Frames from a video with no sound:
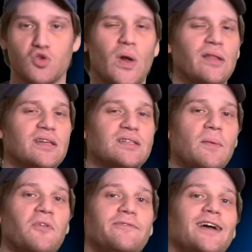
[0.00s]
Greatly
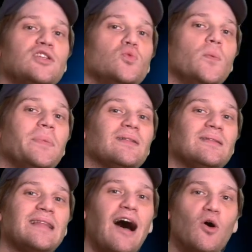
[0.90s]
simplified, you would be
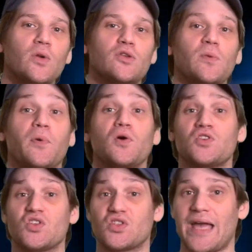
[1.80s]
allowed to
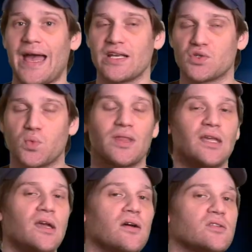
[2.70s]
purchase gas with
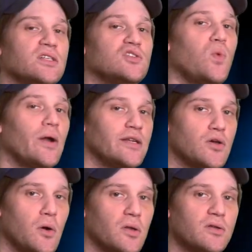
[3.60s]
ERC-20
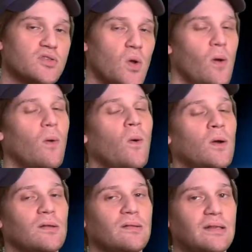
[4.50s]
tokens,
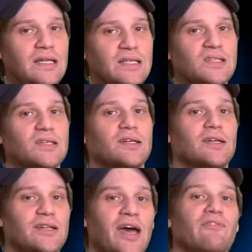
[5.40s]
or at least
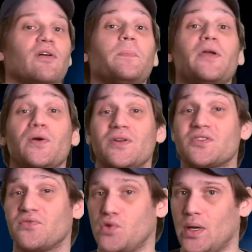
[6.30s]
have the appearance of